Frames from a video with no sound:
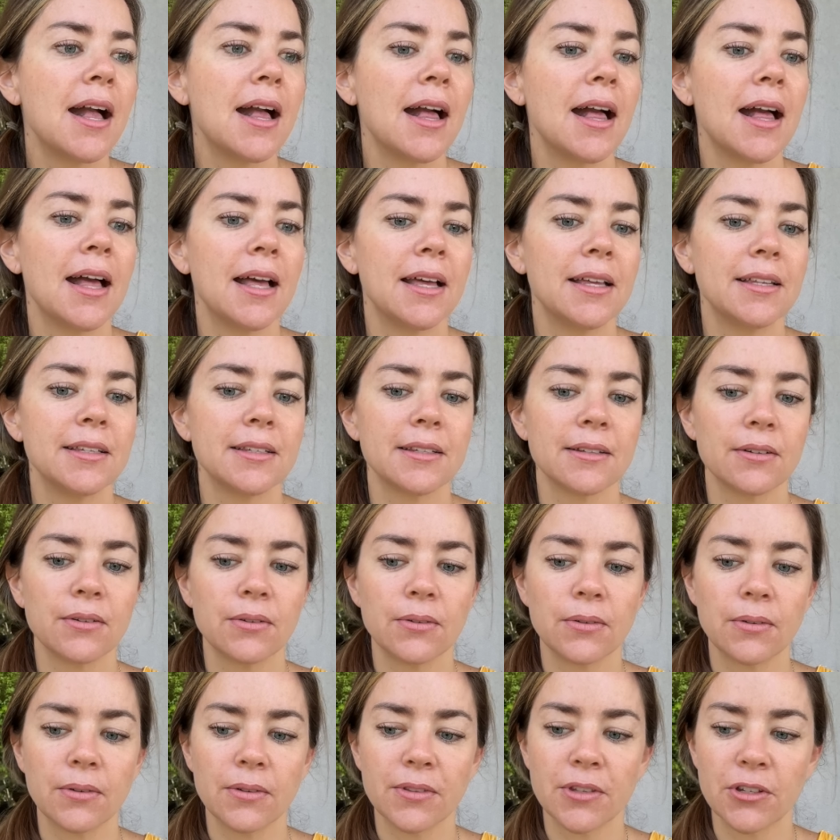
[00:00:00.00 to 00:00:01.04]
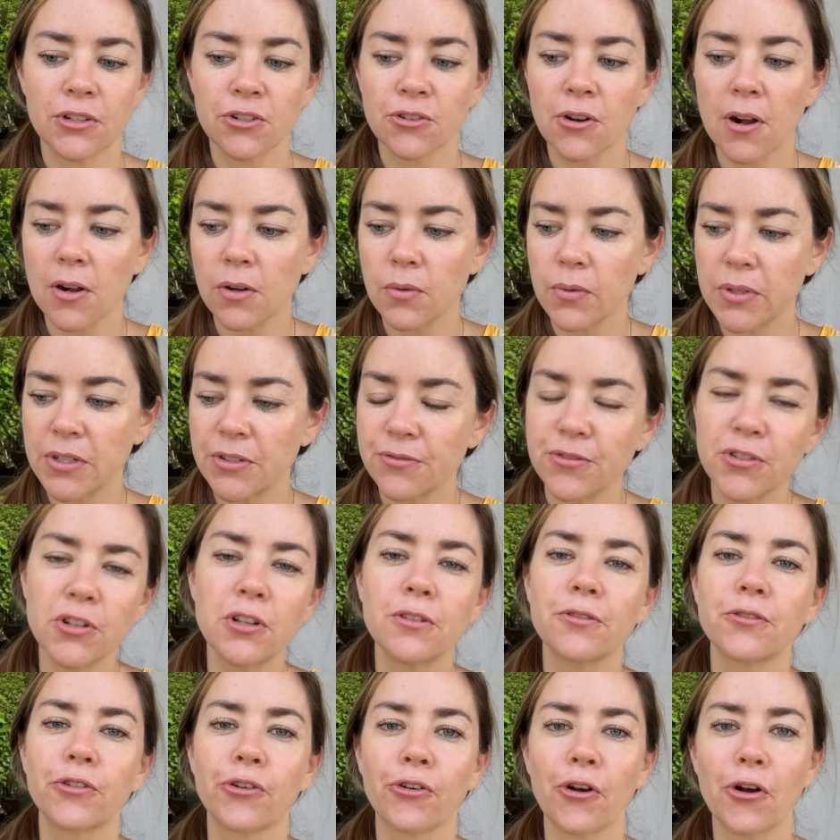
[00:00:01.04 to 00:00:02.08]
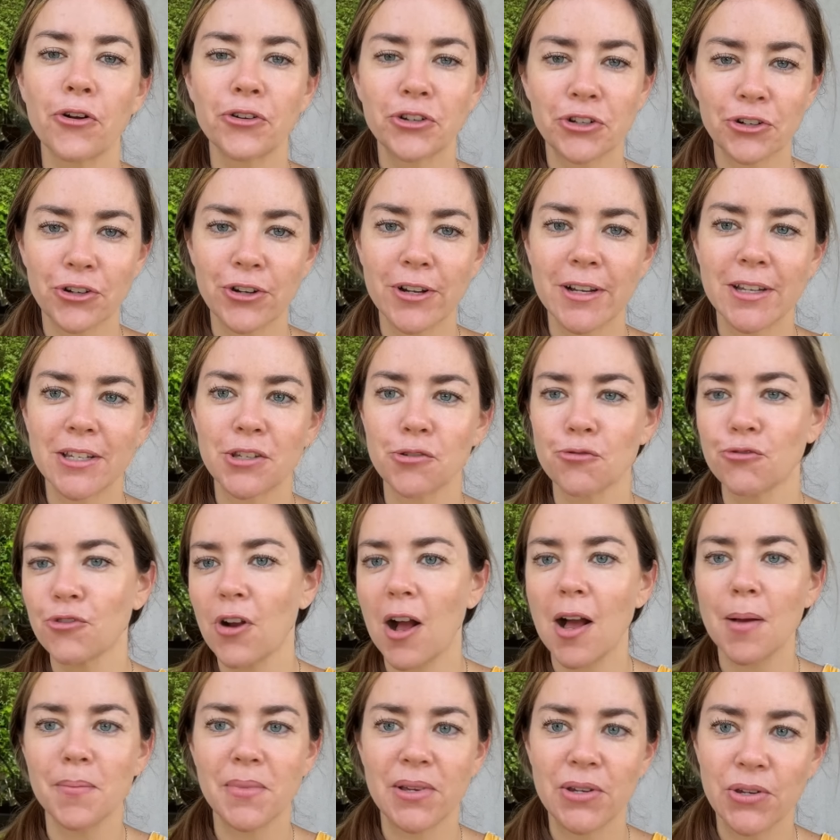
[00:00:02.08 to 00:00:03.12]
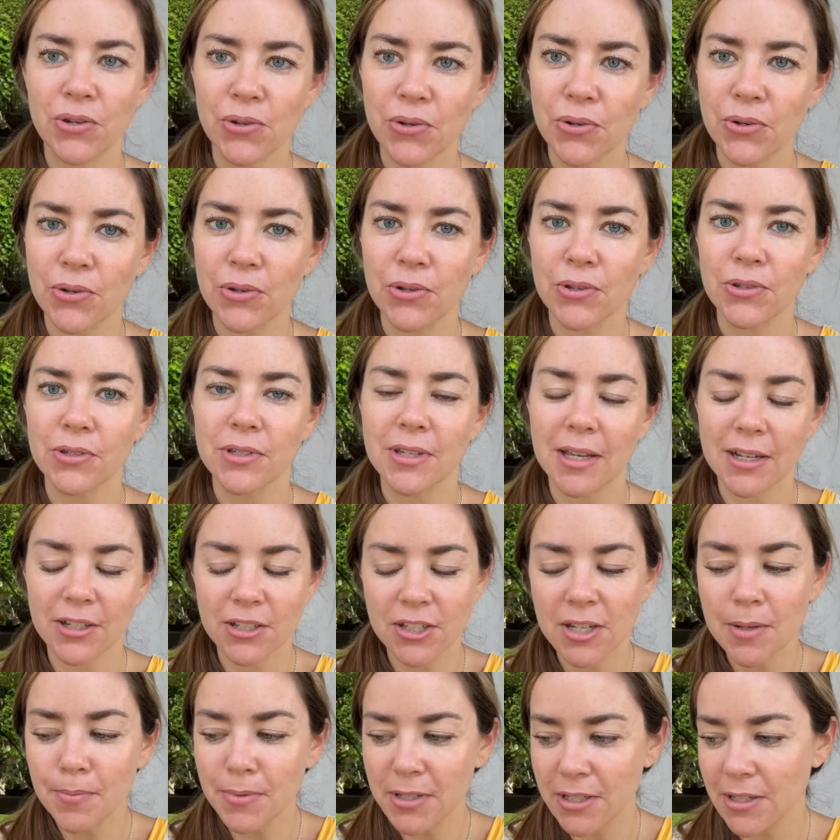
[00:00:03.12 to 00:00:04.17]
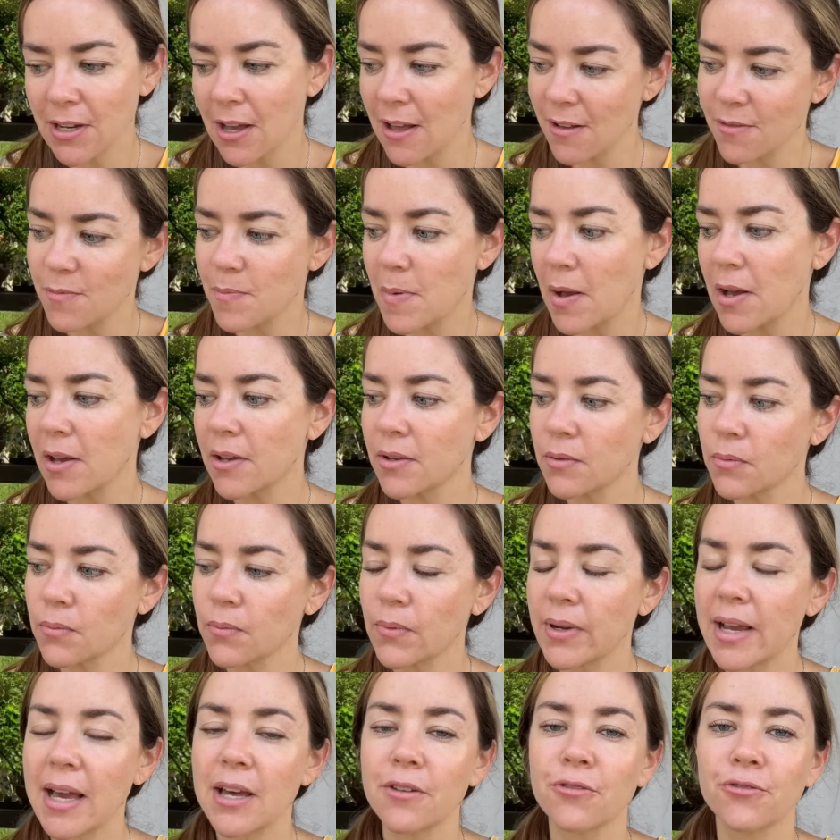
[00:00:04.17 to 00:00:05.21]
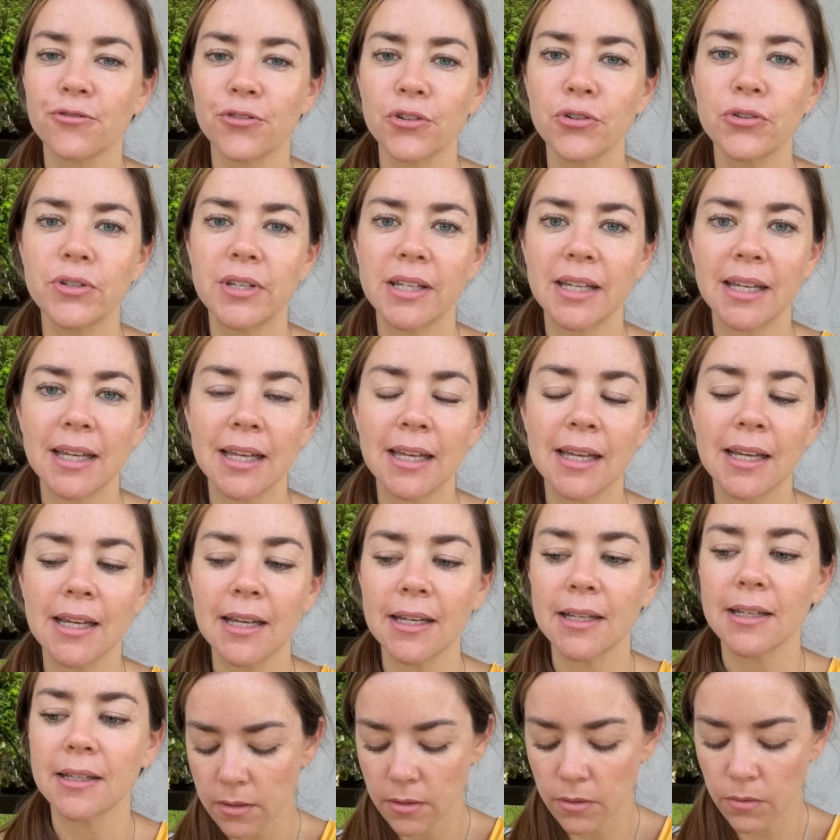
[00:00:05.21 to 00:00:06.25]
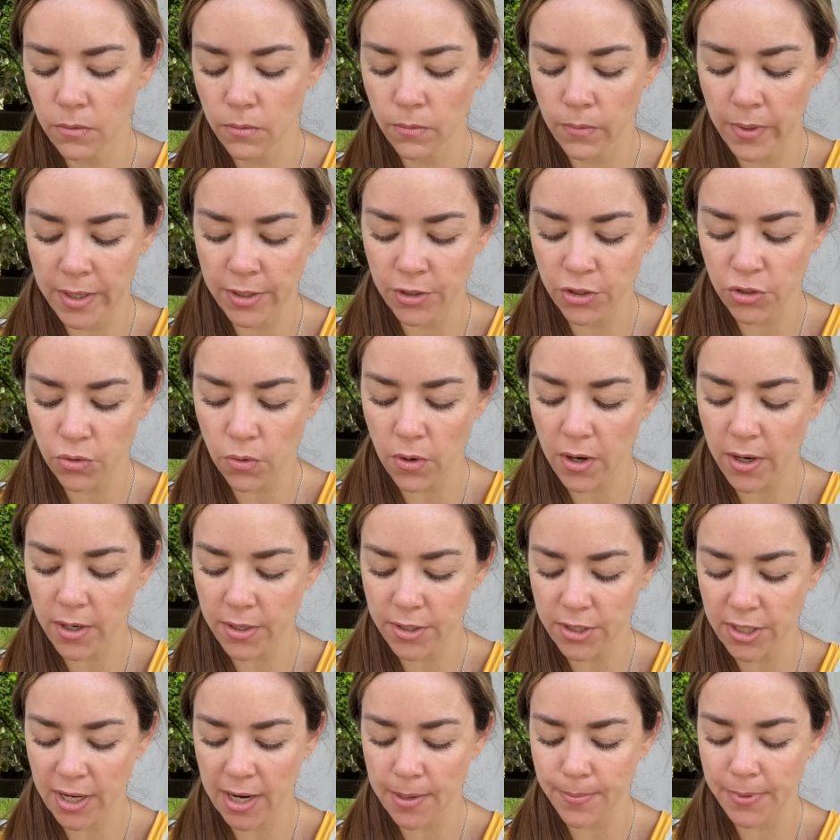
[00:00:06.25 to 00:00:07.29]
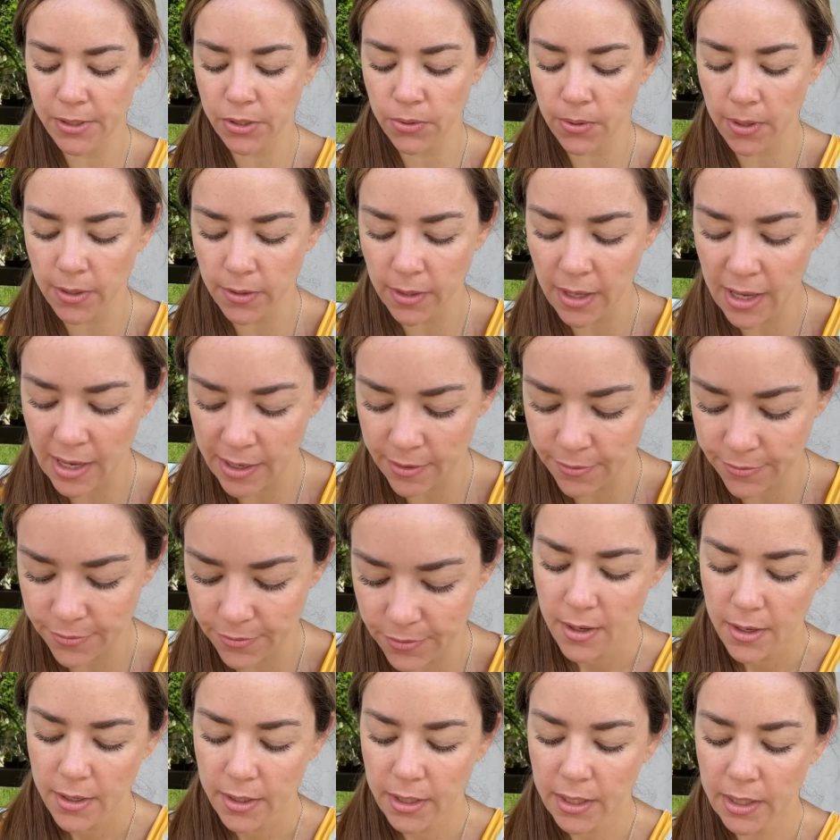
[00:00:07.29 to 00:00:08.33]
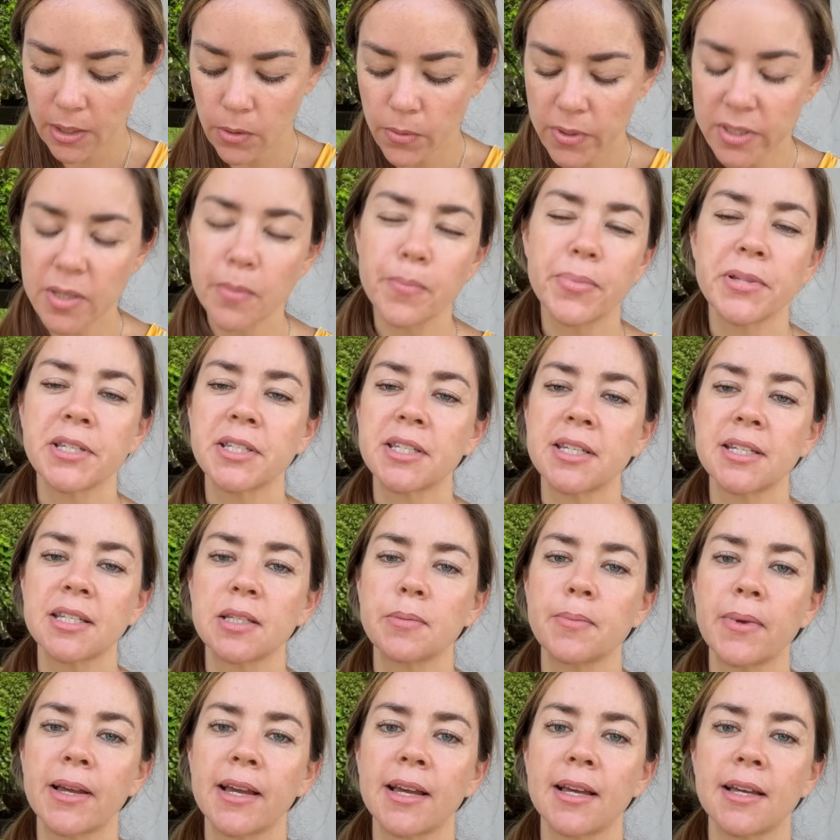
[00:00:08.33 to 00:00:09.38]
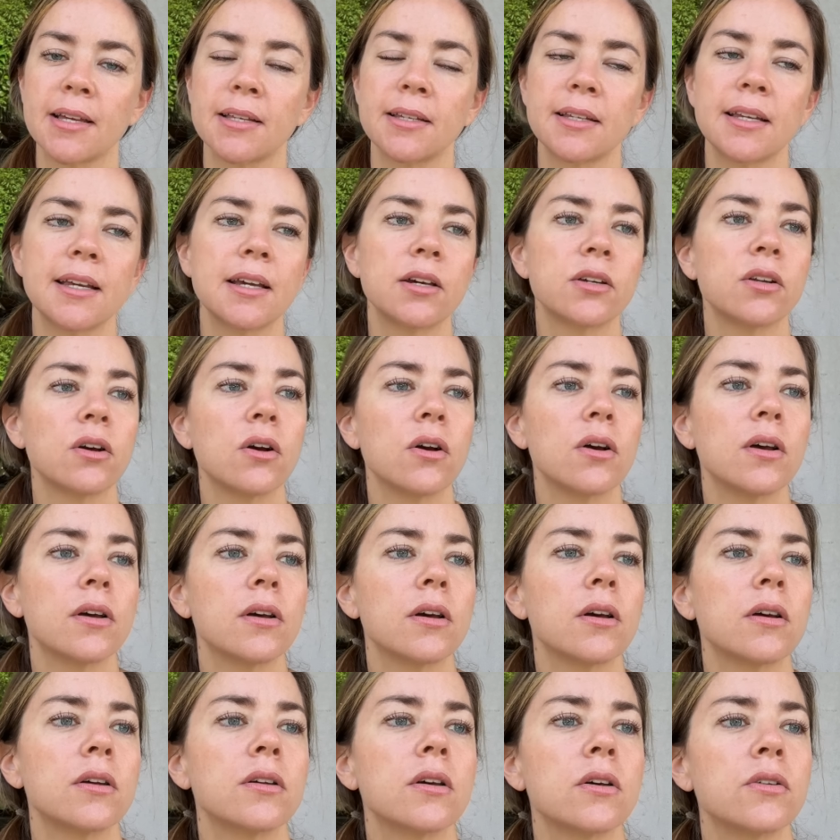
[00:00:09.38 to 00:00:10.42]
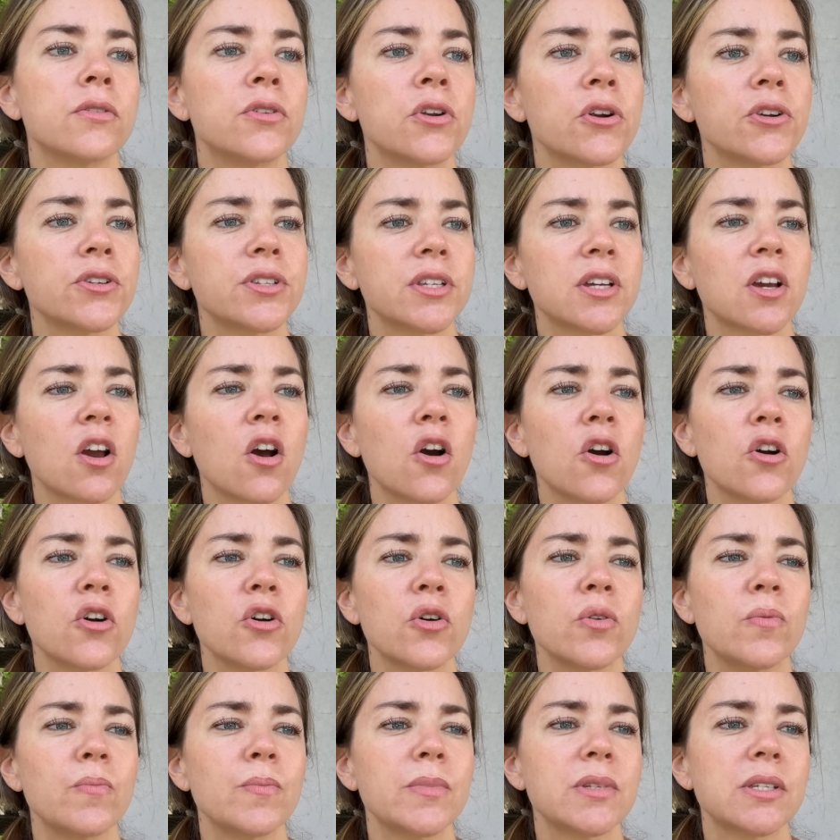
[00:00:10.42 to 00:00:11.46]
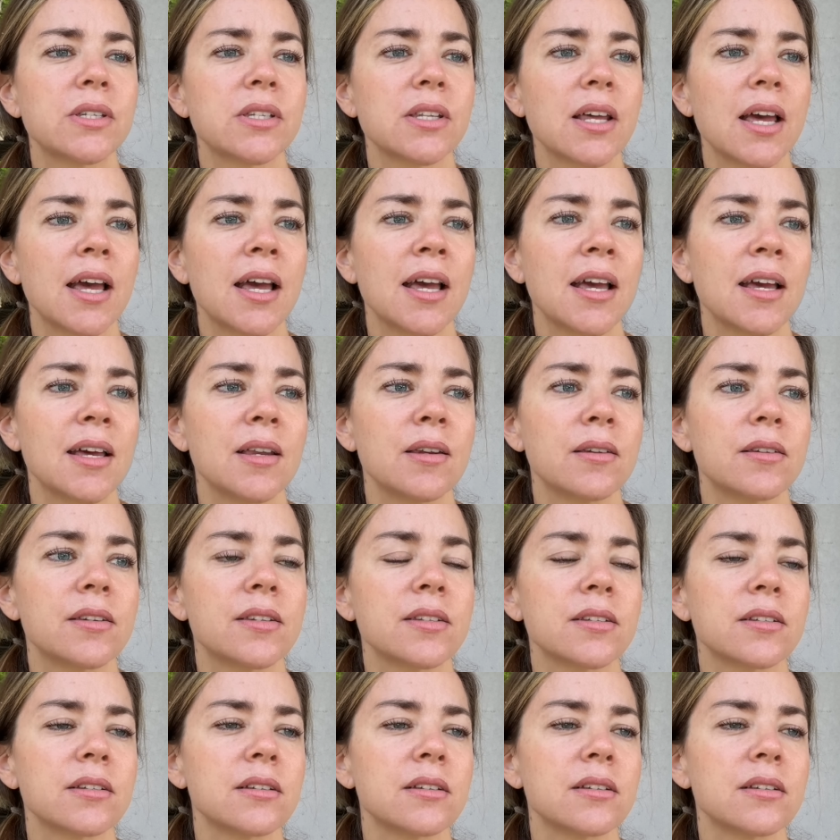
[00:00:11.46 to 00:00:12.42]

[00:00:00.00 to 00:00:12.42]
and the trunk was full of groceries, ramen noodles, like cheap stuff, but we had food to eat. When George came into our life, he was a businessman. He had nursing homes, and